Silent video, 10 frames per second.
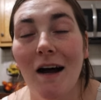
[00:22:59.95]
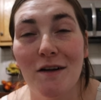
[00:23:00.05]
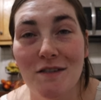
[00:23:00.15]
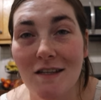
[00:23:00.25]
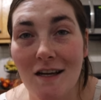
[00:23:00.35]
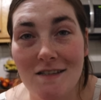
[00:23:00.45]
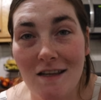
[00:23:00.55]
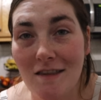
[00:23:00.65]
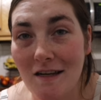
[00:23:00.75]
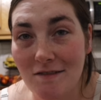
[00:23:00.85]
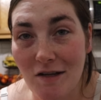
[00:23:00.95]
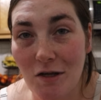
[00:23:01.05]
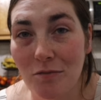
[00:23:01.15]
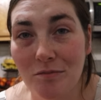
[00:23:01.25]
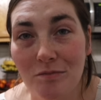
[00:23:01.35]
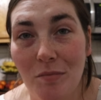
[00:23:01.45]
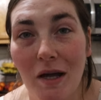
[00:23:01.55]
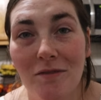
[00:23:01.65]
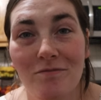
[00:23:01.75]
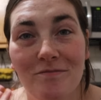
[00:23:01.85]
I'll see you guys in the next video.
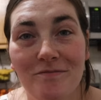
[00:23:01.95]
Bye.